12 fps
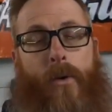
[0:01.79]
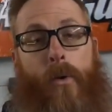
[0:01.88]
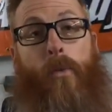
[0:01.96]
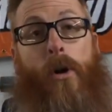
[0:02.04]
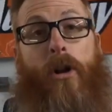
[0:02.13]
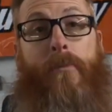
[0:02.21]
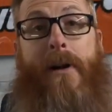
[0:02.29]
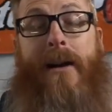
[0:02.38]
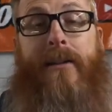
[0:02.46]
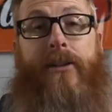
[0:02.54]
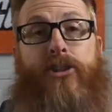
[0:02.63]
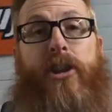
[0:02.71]
Welcome
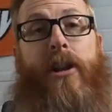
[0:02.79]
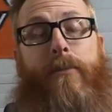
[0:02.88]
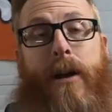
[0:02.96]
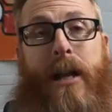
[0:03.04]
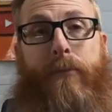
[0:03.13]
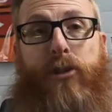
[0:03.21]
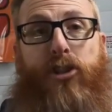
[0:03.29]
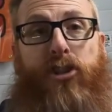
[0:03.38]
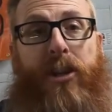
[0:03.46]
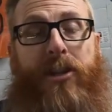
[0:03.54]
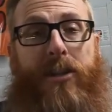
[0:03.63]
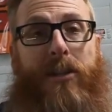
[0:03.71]
back to the channel. My name is
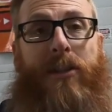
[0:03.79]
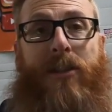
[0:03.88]
Jason.